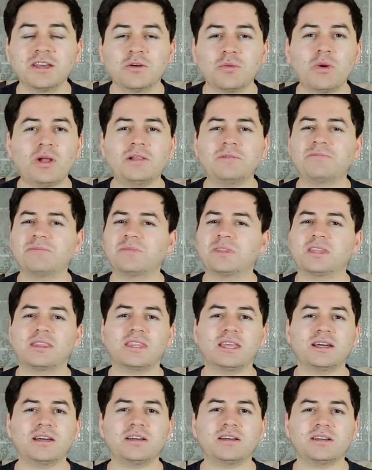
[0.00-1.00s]
Well,
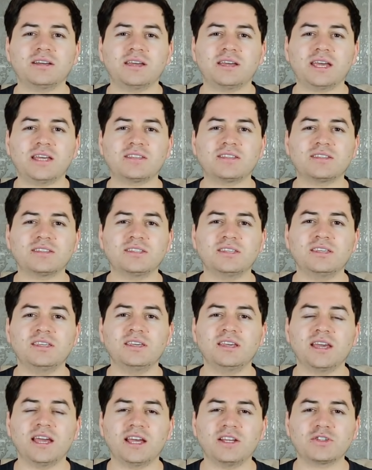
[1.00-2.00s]
the
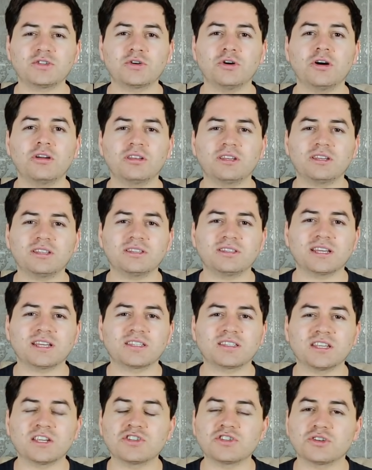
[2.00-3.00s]
SEC has got its
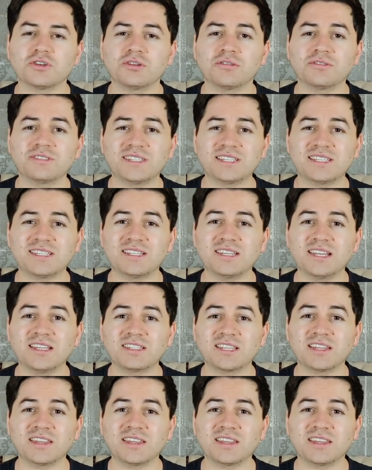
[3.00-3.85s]
extension of 60 days,